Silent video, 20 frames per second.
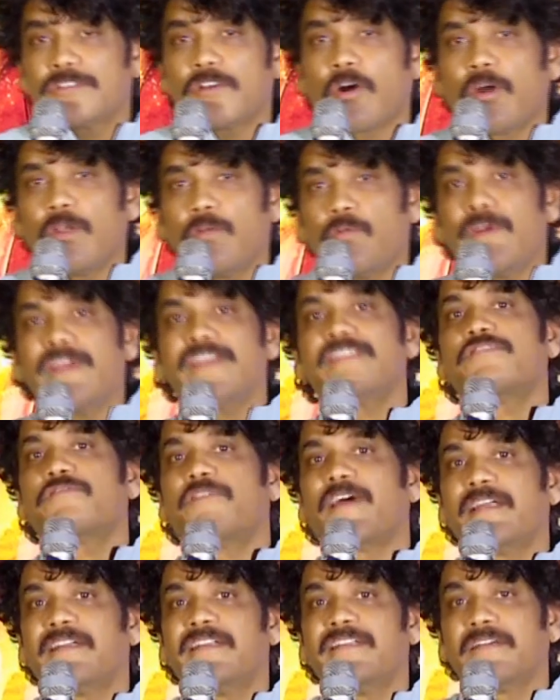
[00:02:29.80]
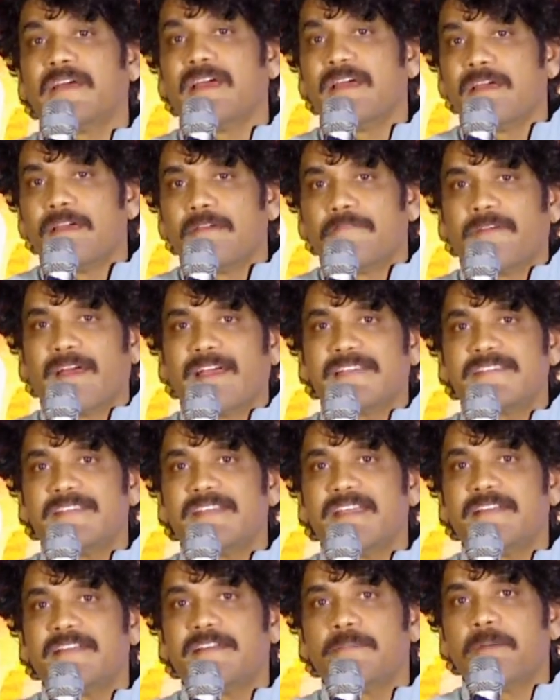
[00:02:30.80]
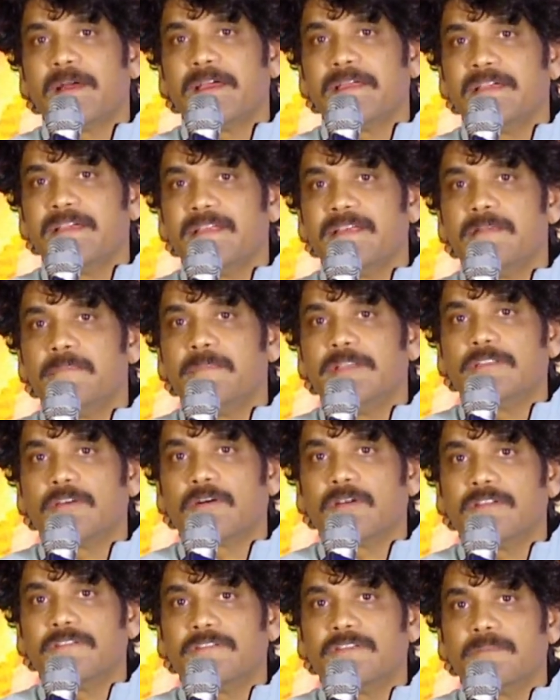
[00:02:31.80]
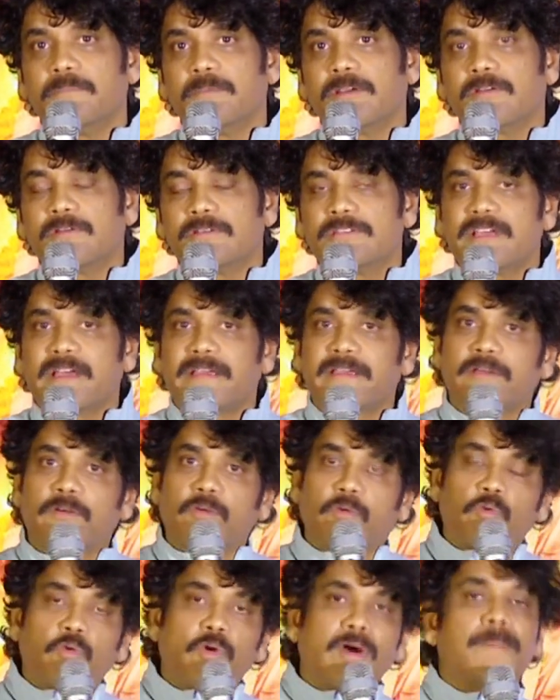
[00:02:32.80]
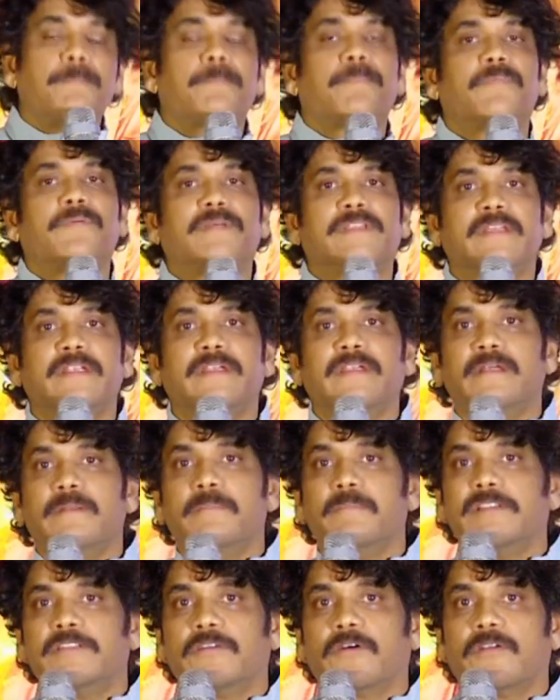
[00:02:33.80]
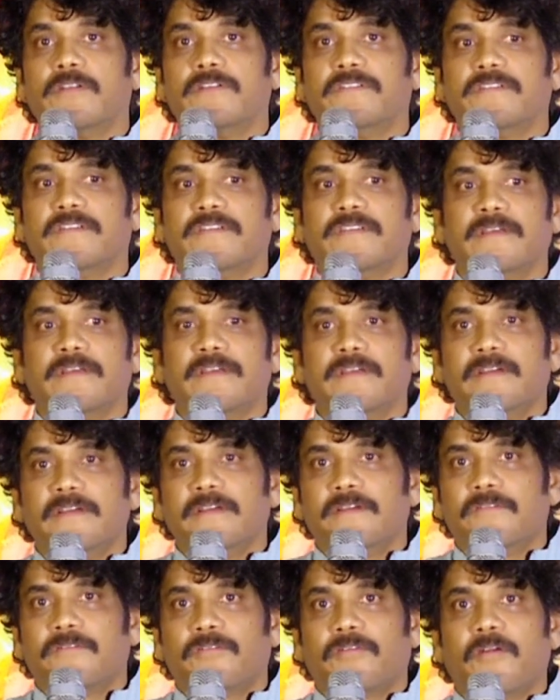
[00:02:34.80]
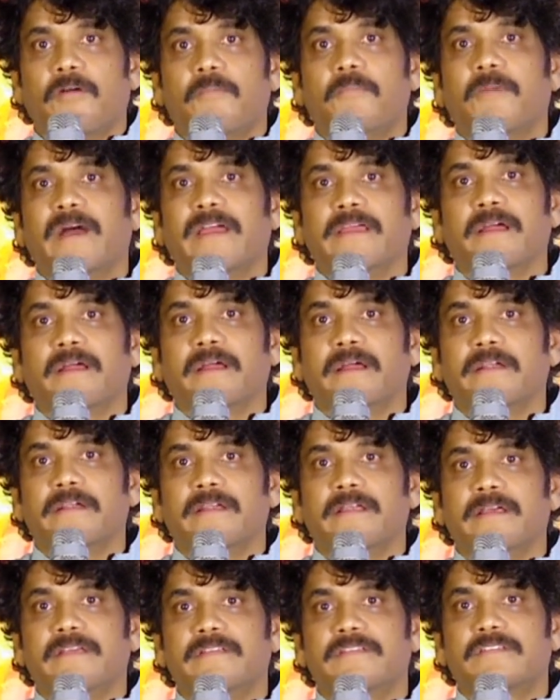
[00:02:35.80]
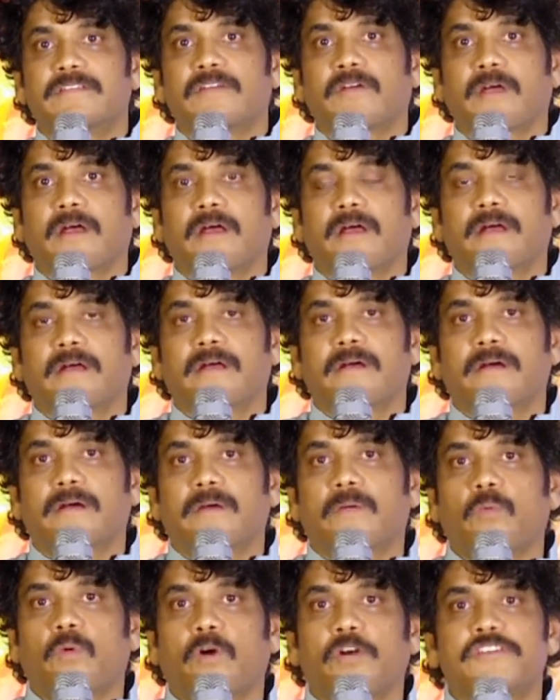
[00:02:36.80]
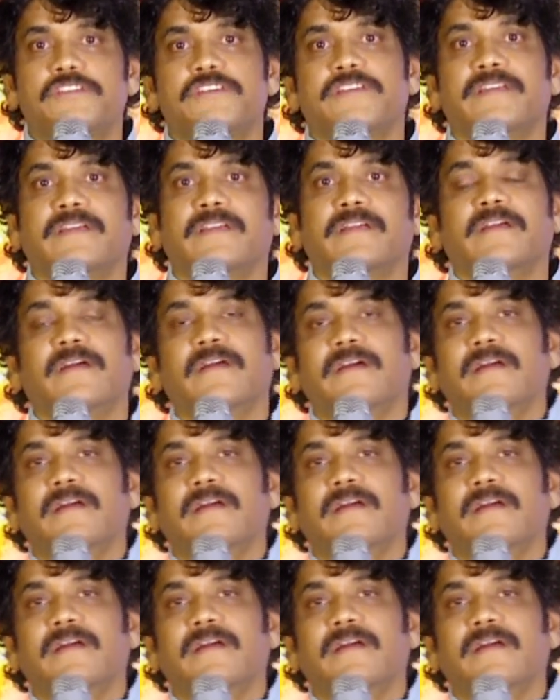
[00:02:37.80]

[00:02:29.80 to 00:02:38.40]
always fascinated by Indian mythology, because I grew up with Indian mythology from my younger days, watching